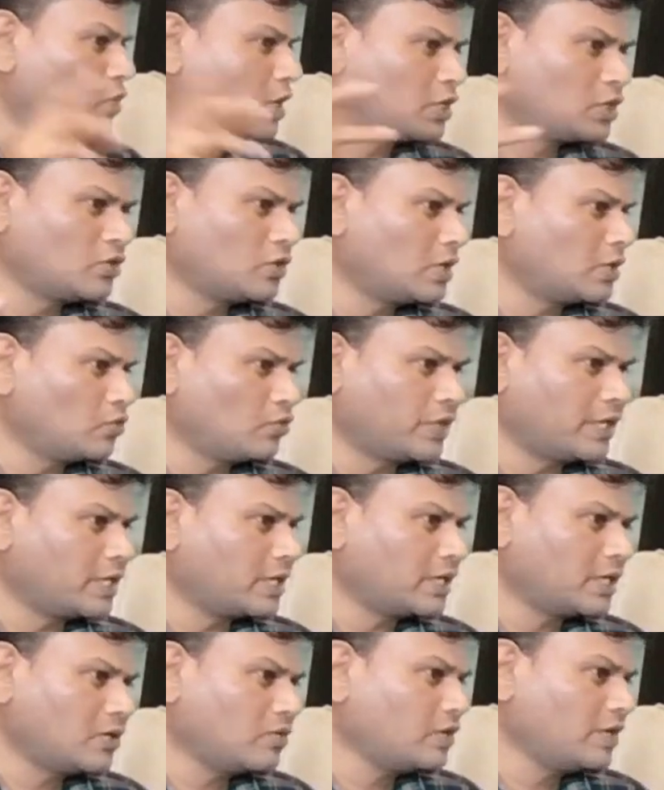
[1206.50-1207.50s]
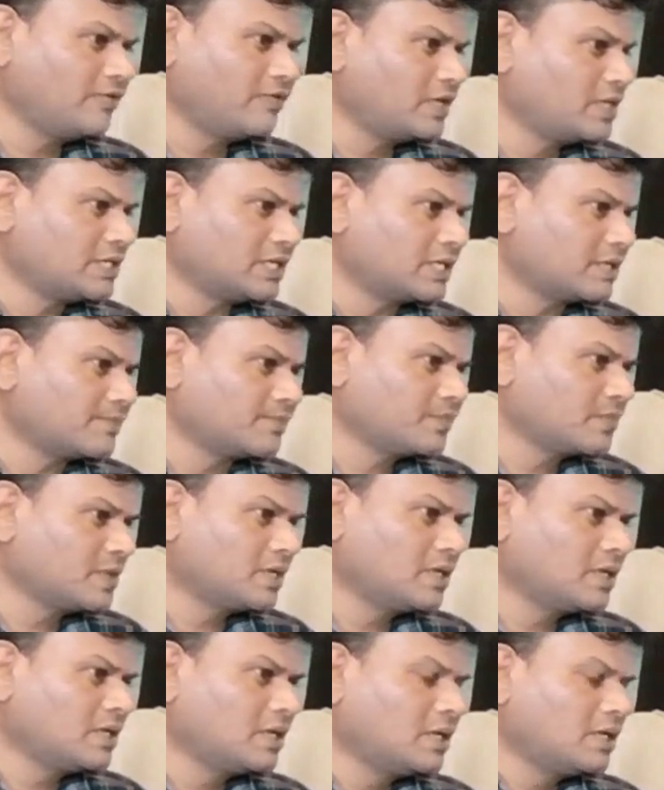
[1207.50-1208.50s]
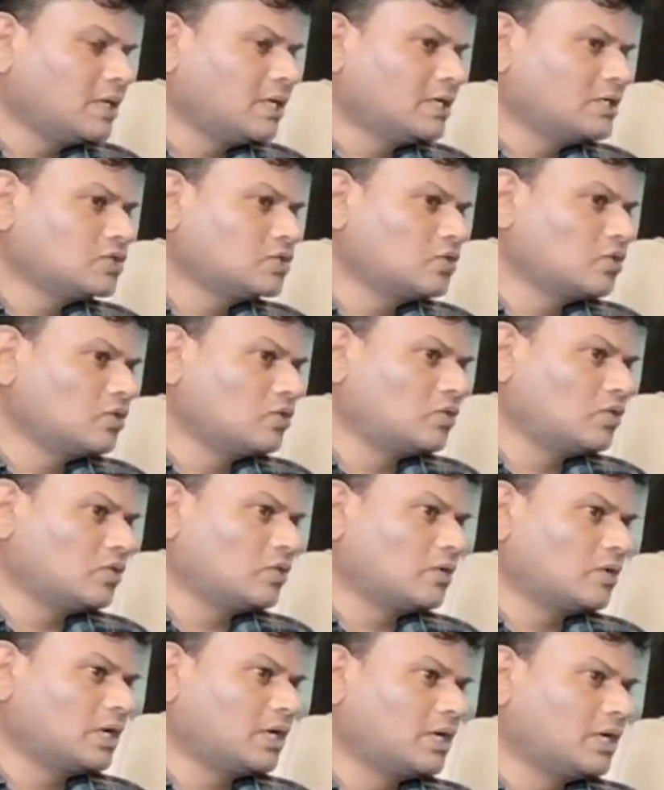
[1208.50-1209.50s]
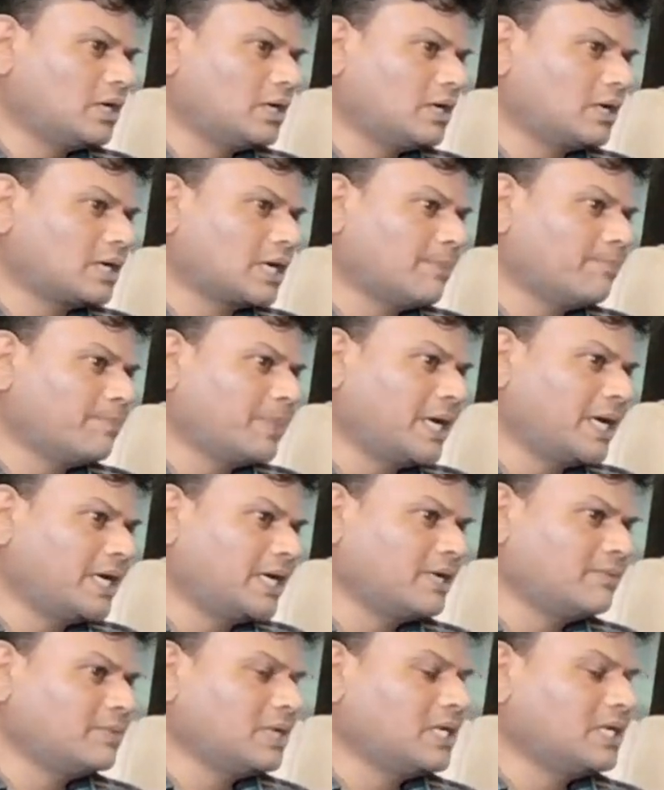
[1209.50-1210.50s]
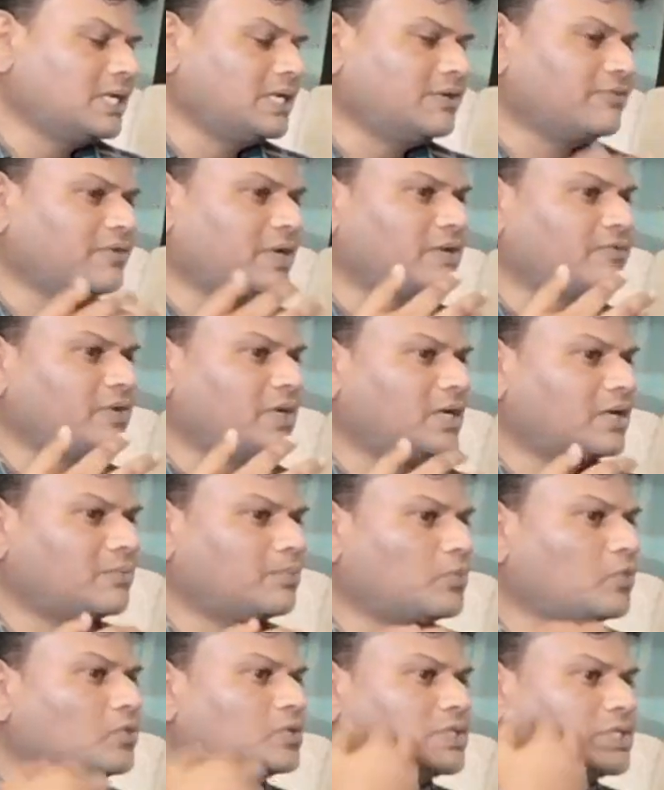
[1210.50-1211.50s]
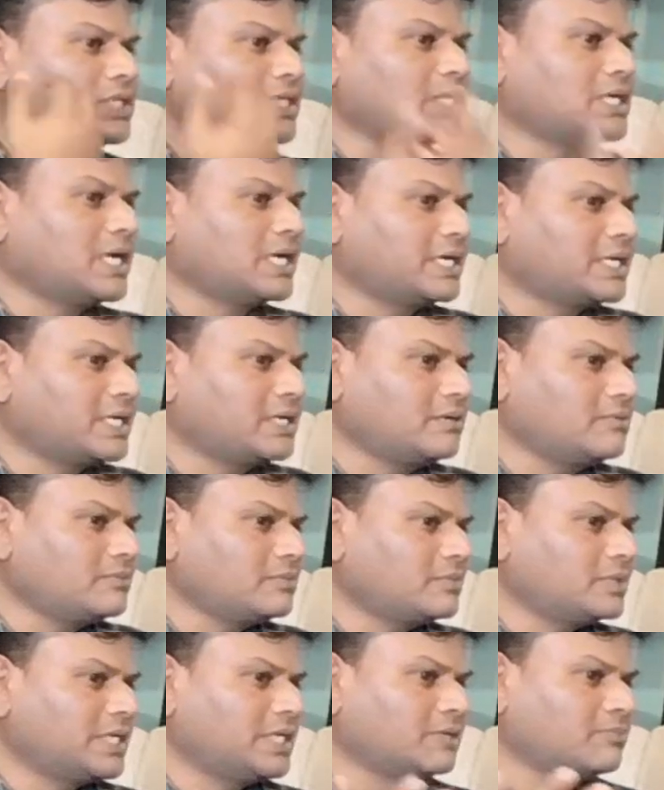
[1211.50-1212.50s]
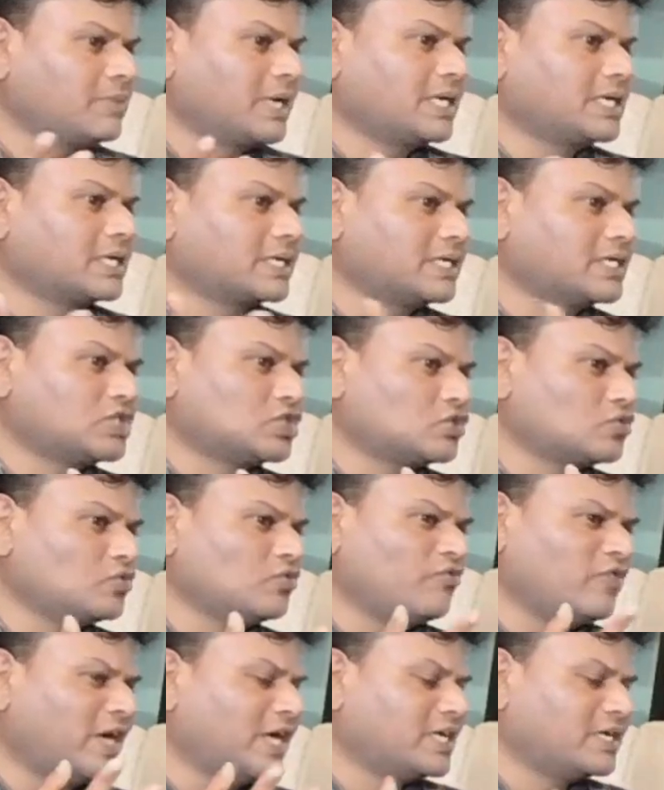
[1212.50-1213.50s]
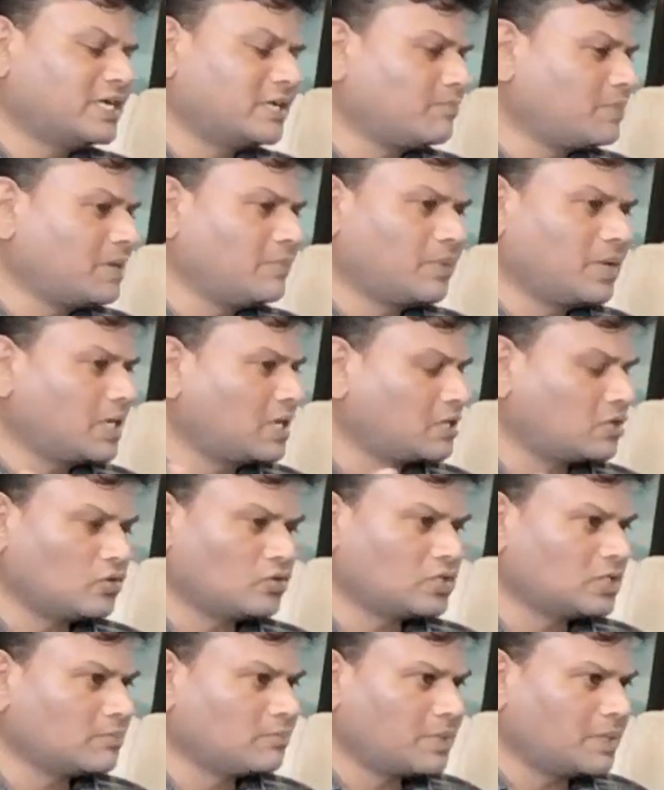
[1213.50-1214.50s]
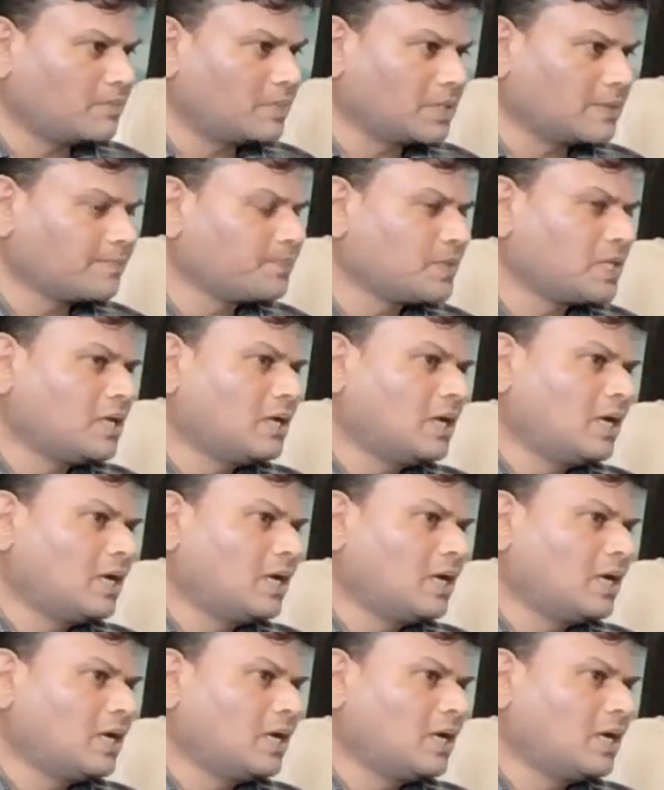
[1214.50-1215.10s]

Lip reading: are, what you are doing, everything. So comparatively, when we are posting content, it might reach to 500 people or 1000 people.